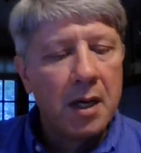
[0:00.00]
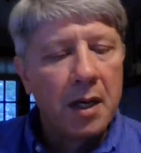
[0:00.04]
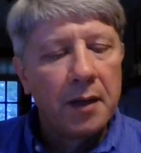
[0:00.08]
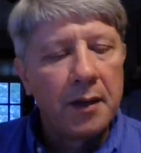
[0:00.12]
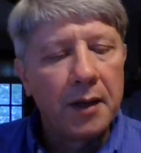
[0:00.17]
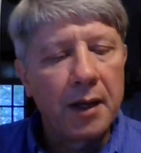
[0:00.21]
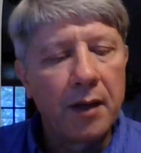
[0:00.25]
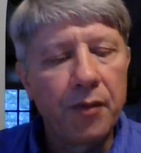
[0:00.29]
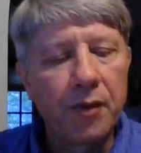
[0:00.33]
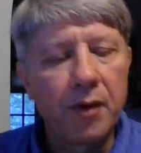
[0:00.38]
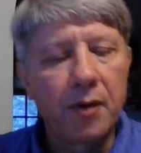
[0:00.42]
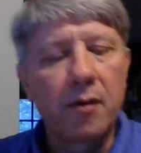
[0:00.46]

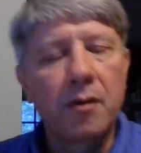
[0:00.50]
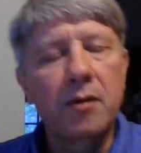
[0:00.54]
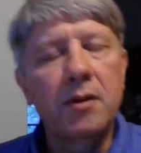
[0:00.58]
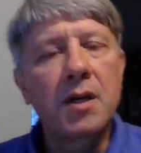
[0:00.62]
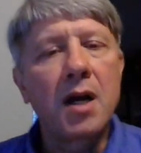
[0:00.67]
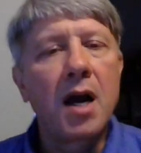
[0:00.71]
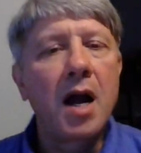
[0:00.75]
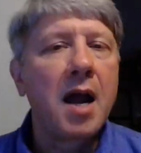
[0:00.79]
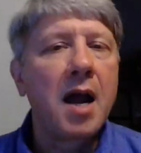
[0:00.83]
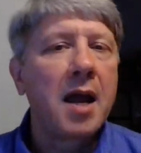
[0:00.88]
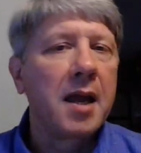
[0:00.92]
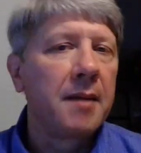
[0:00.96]
Now, there are
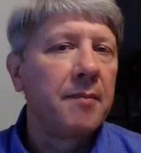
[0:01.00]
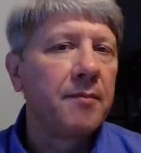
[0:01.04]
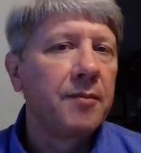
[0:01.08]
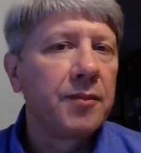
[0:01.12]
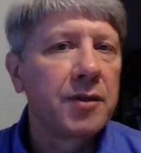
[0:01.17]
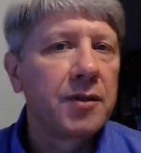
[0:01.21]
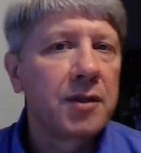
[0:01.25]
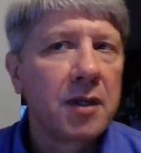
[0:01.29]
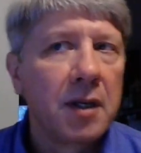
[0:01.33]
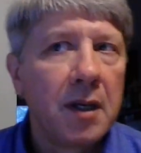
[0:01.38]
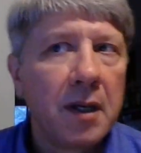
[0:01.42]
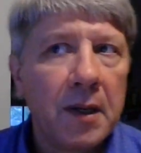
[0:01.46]

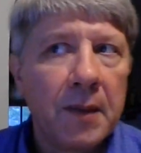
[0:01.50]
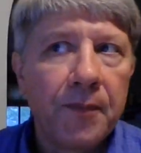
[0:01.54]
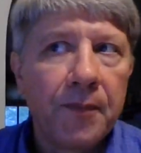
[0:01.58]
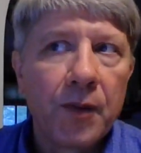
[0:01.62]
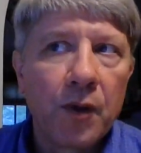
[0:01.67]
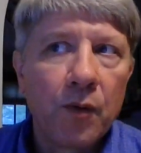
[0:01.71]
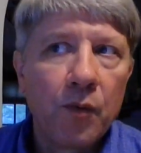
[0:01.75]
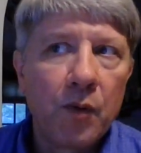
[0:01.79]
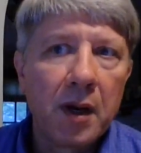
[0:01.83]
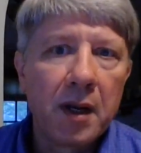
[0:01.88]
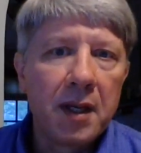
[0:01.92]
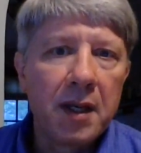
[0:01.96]
times
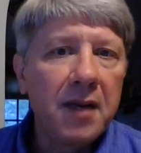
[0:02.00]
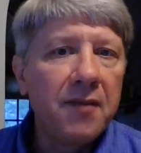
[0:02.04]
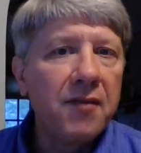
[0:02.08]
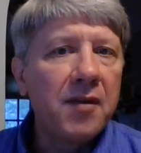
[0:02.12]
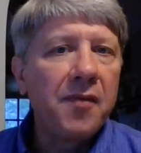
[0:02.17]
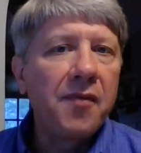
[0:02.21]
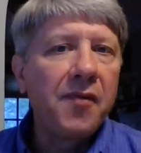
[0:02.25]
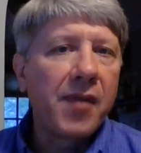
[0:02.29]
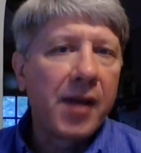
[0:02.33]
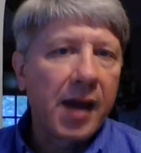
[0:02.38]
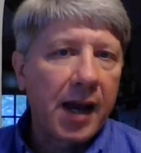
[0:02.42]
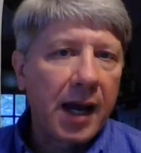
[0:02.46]
when
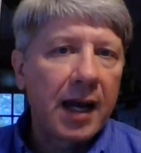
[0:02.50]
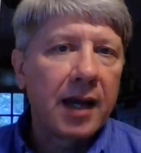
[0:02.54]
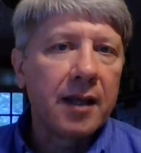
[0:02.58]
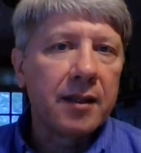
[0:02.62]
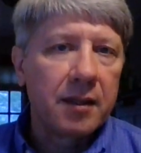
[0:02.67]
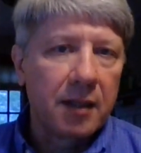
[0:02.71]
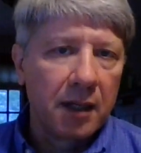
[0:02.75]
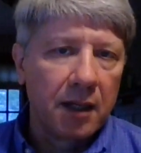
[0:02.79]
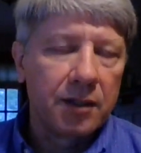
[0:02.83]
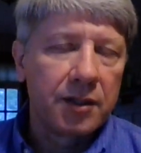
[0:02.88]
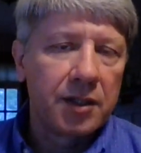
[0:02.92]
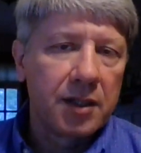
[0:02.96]
even that
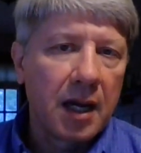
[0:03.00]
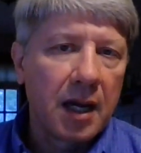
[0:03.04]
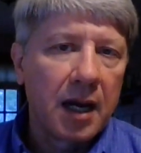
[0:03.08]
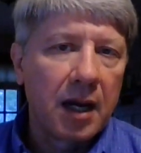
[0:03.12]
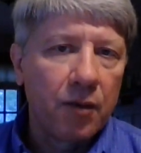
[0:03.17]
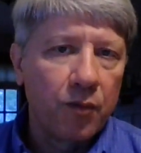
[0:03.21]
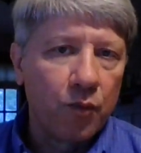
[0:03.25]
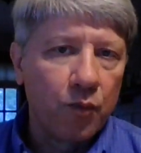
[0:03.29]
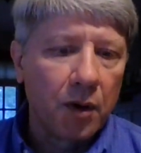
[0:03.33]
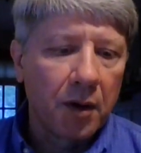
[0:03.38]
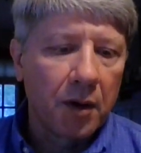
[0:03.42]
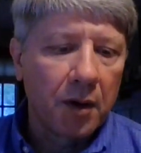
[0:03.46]
does
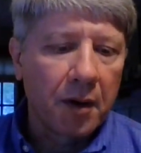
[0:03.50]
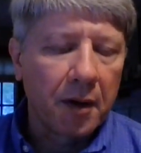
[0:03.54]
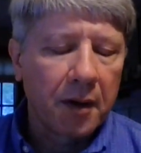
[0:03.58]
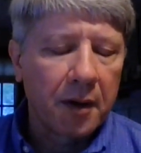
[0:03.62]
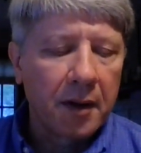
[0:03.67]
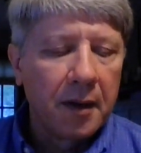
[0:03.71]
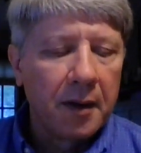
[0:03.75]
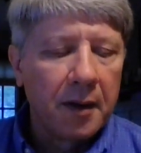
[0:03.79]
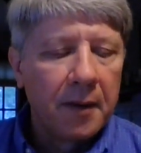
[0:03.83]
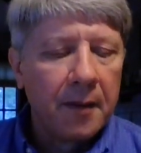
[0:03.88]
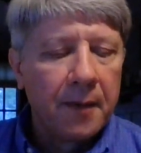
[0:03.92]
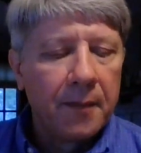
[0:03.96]
not
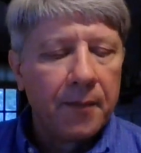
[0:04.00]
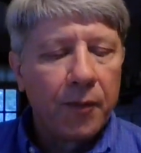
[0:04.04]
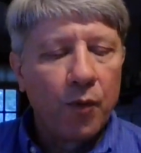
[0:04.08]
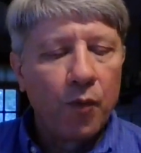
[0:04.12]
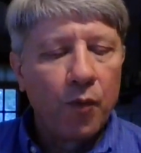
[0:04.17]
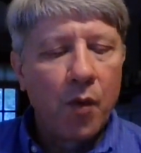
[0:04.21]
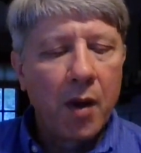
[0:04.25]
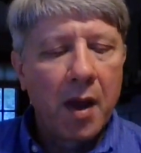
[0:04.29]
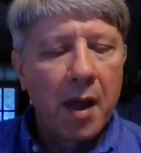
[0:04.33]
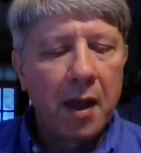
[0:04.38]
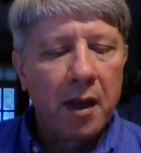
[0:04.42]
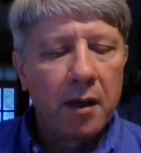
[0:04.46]
work,
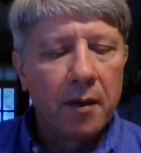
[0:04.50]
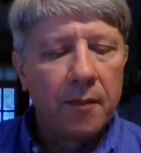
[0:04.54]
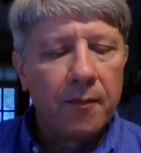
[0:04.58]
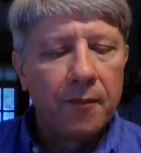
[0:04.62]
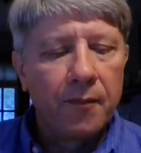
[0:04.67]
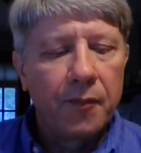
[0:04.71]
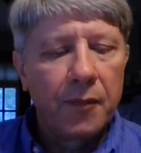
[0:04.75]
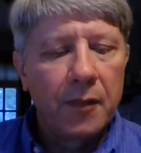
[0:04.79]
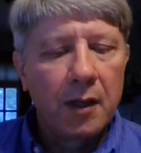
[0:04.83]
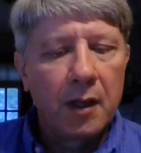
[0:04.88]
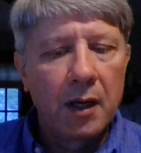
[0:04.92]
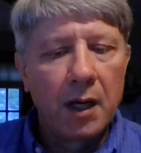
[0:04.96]

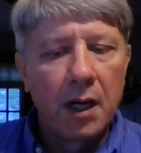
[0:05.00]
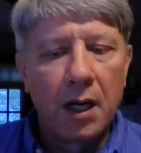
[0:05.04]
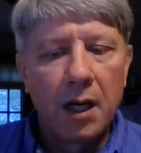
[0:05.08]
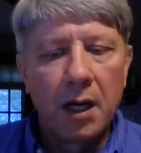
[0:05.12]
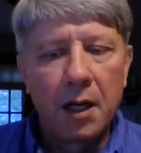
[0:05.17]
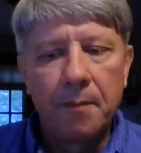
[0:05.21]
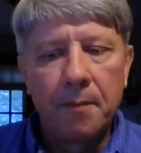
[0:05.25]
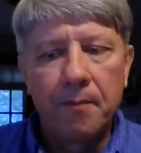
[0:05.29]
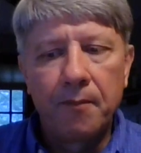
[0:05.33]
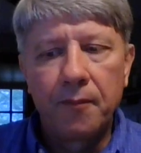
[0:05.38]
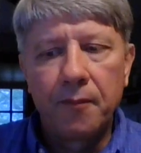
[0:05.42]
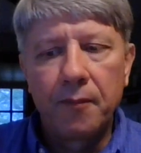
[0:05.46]
when
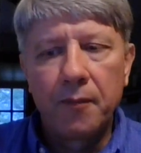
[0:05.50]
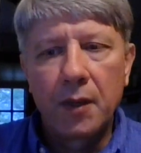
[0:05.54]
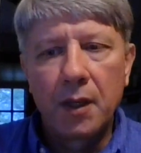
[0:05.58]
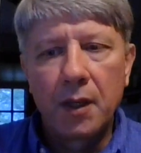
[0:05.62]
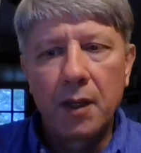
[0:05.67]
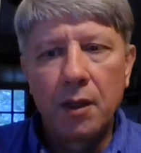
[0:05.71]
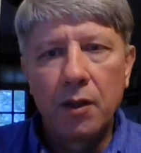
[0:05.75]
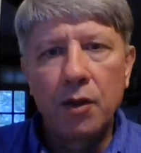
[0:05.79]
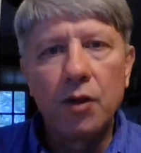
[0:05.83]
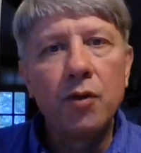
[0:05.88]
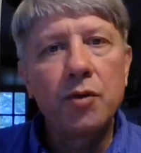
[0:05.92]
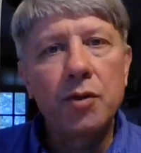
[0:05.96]

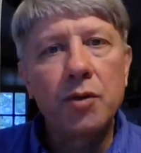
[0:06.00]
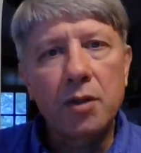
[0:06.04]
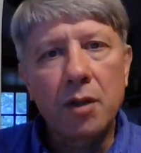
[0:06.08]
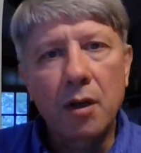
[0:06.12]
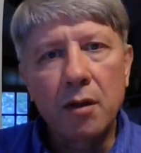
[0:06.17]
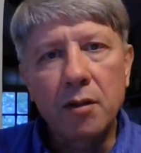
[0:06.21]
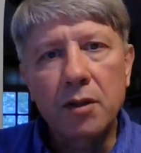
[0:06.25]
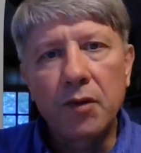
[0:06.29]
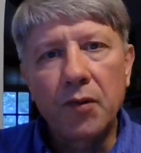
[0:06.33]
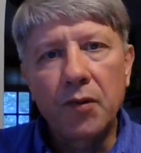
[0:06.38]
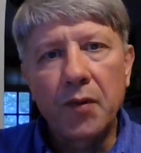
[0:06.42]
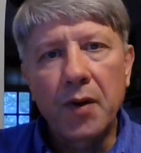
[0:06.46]
you
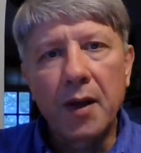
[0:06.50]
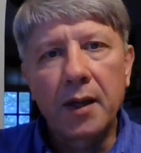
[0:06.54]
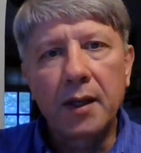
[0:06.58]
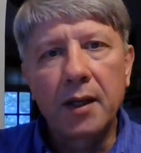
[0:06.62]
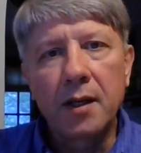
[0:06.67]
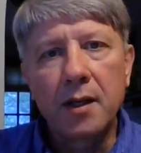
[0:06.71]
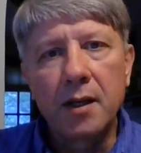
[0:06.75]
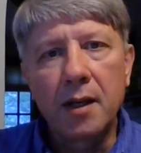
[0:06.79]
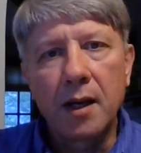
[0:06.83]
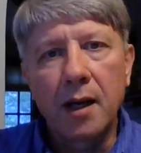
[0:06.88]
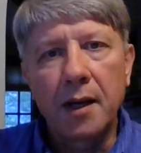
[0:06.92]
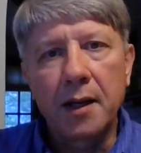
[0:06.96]
start to
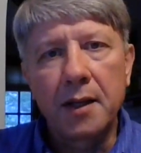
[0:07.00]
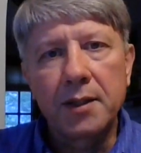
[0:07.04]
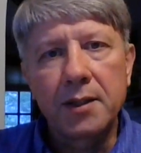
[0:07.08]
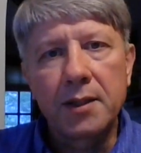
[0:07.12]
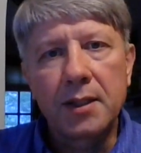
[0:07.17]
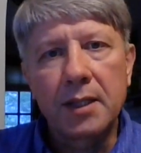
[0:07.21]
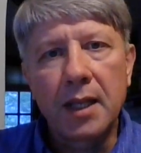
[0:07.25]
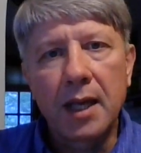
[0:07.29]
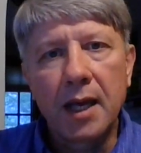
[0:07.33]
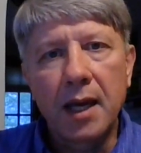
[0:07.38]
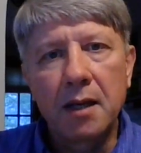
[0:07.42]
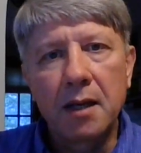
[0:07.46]
recognize
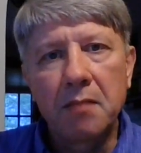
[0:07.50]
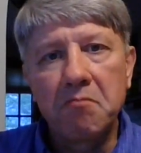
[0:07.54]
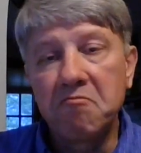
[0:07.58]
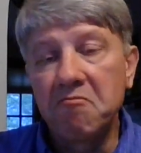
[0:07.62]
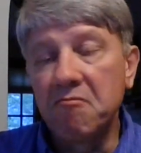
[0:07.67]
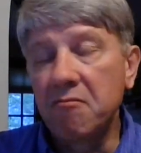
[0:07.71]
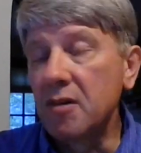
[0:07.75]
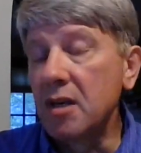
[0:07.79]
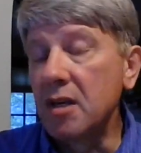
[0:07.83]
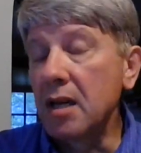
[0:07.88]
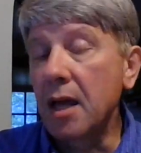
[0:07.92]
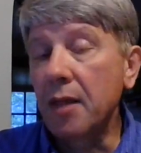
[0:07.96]
that
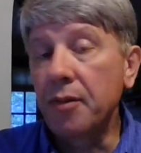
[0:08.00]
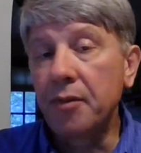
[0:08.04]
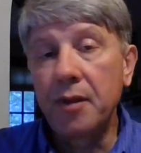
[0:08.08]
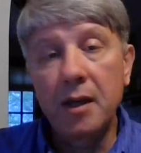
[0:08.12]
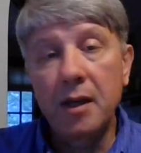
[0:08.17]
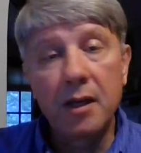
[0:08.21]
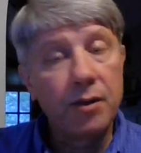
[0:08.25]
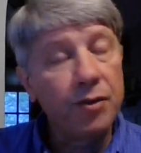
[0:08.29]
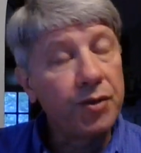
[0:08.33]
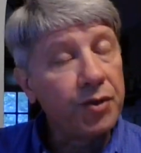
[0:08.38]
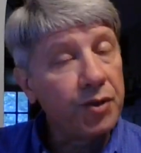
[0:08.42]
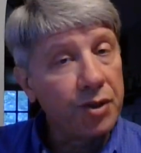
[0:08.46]

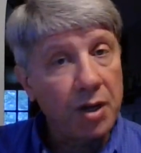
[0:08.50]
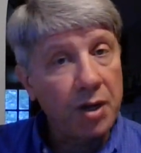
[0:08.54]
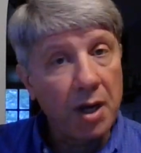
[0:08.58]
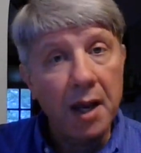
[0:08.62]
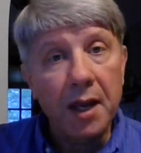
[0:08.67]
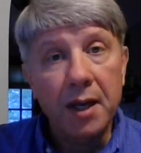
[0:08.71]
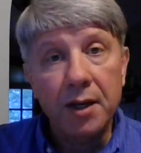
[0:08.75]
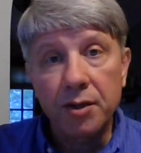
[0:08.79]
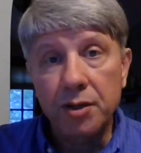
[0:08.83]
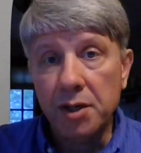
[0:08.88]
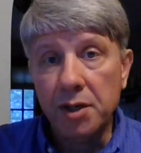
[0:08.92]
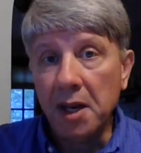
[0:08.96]
nothing is
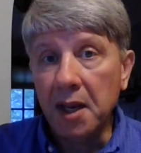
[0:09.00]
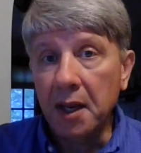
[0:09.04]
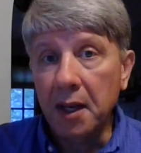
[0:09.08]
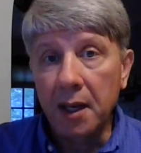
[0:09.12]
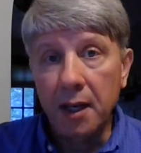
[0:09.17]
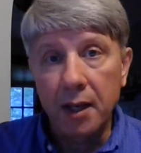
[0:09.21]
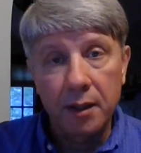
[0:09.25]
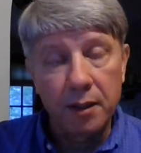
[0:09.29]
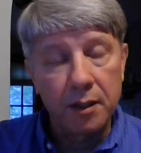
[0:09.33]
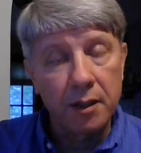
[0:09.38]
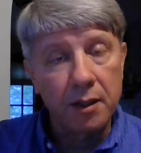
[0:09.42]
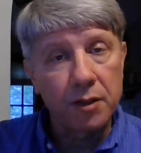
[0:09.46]
changing
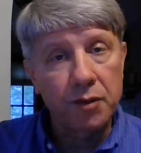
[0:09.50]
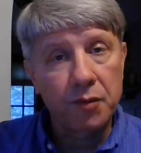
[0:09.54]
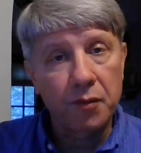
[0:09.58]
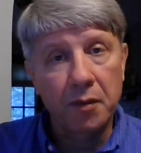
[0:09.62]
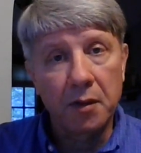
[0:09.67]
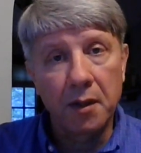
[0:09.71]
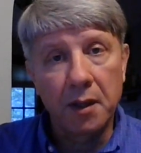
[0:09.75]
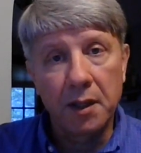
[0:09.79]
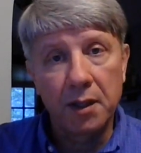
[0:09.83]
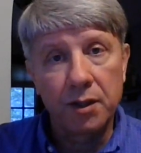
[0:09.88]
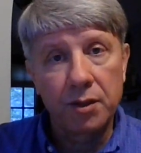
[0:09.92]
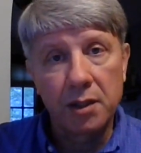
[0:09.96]
in this
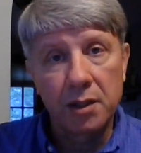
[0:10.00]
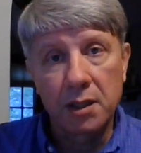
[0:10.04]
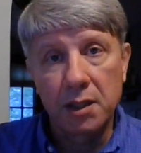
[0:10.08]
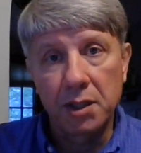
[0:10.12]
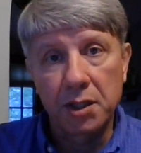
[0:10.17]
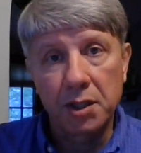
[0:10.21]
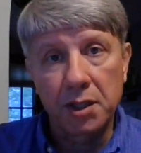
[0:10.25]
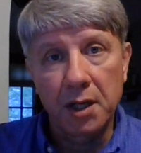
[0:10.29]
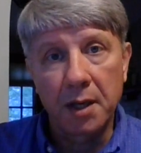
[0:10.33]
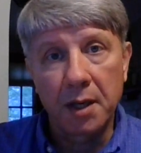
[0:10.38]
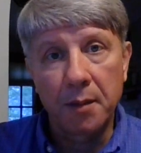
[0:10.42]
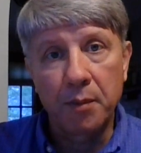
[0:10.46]

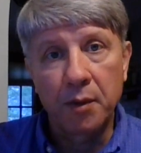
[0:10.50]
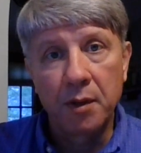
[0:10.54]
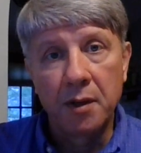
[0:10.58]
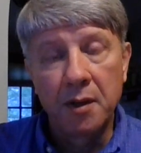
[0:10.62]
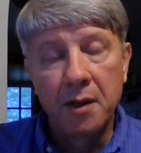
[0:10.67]
relationship.